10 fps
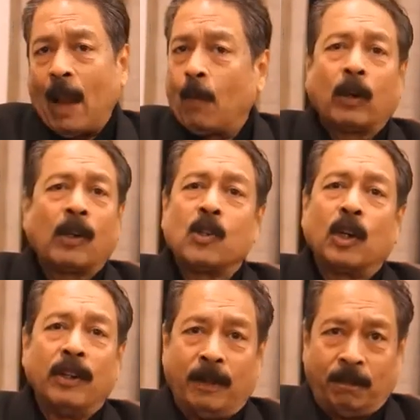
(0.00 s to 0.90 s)
And what a
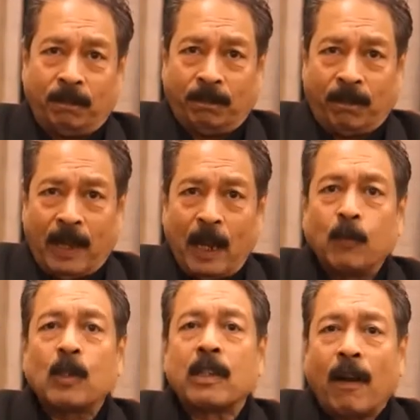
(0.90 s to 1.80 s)
journey!
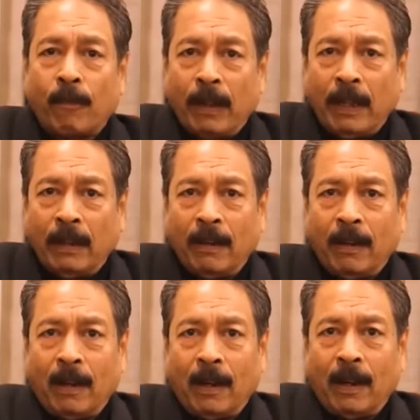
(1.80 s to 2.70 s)
It was lovely
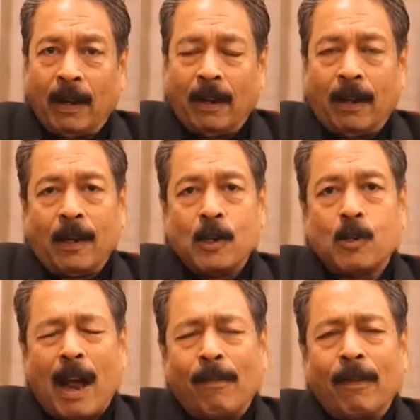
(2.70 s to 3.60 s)

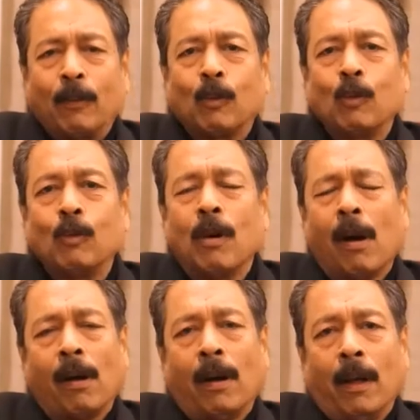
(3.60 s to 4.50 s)
traveling through
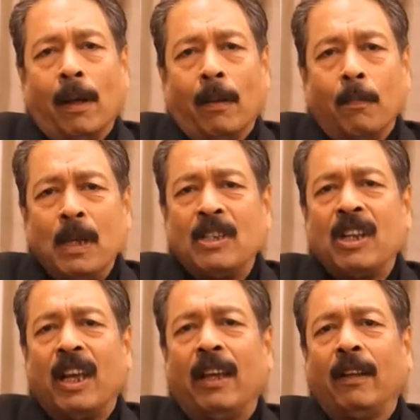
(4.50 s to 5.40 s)

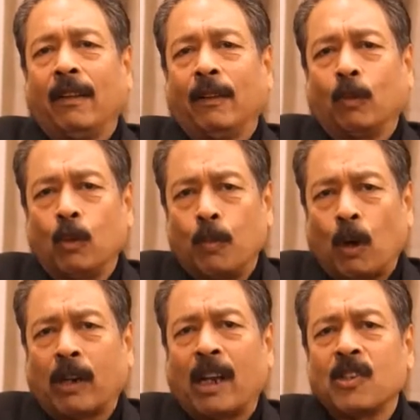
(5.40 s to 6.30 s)
midday, through
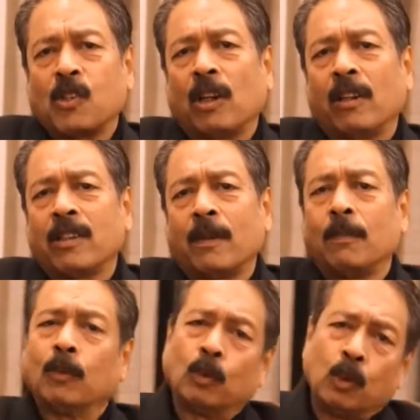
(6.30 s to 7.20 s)
broadcast
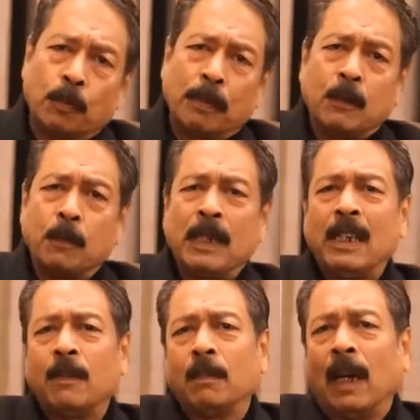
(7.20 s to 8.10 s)
journalism, through print
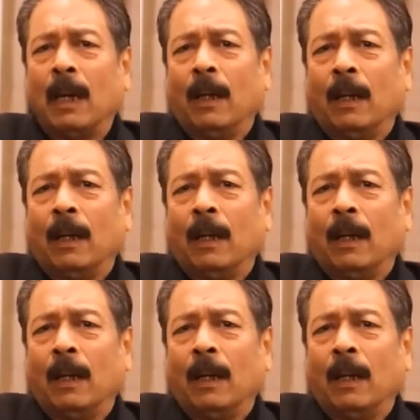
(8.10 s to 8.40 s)
medium,